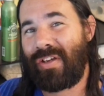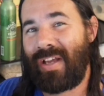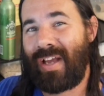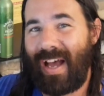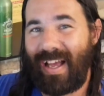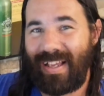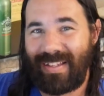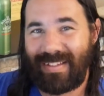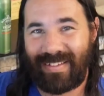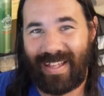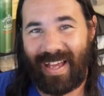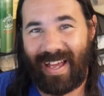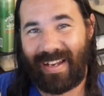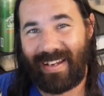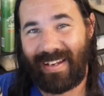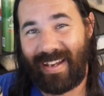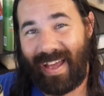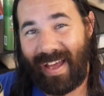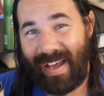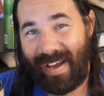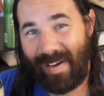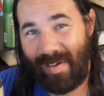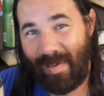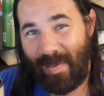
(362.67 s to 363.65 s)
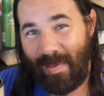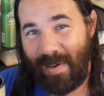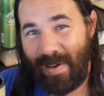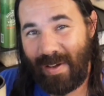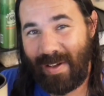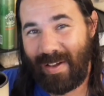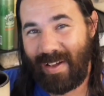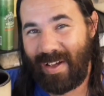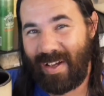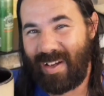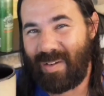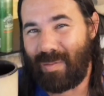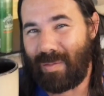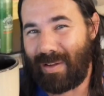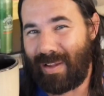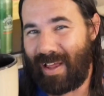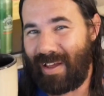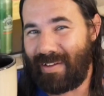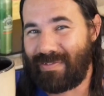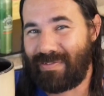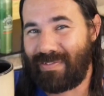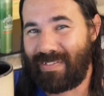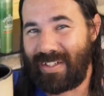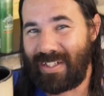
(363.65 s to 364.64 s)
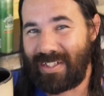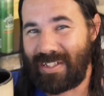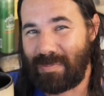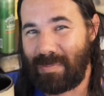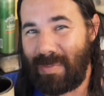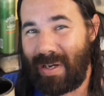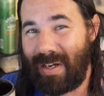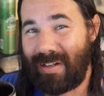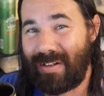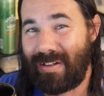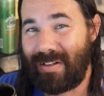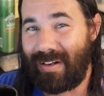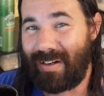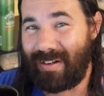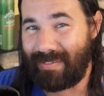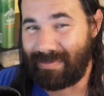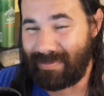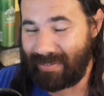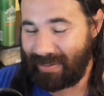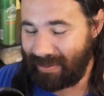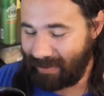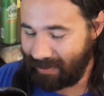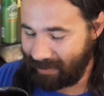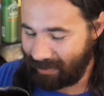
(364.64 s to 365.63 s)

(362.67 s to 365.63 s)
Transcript: guys that now while I finish my coffee.